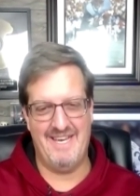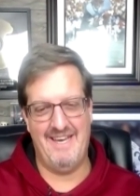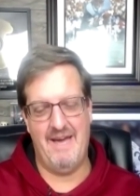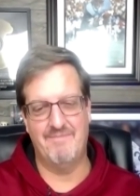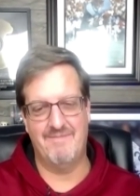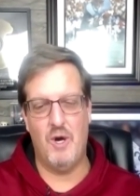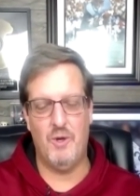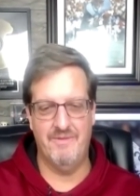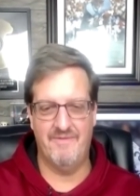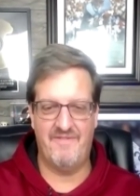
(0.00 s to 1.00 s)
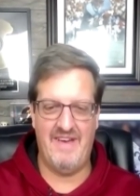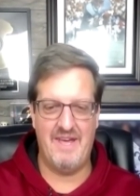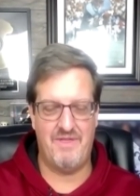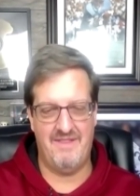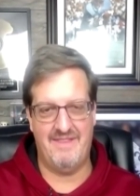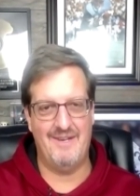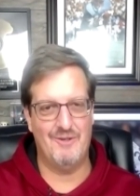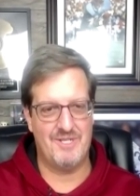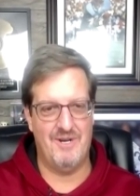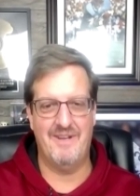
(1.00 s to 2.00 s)
I, am holding faith that
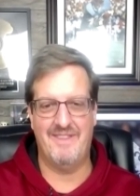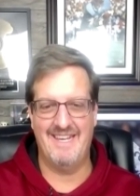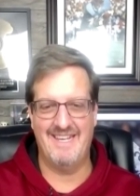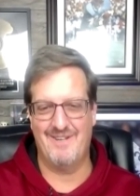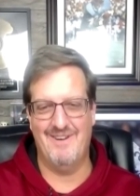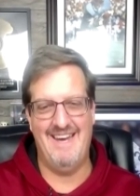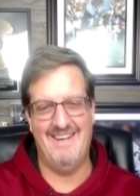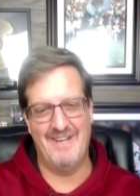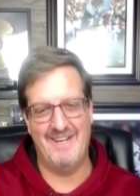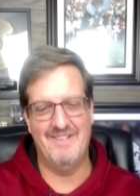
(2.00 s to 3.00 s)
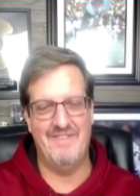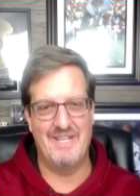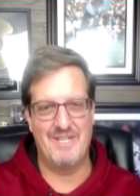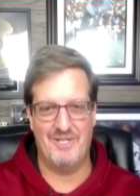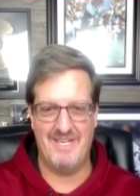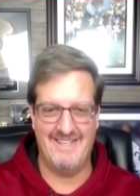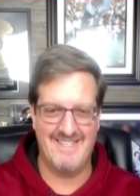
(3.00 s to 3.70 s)
they'll turn things around here eventually.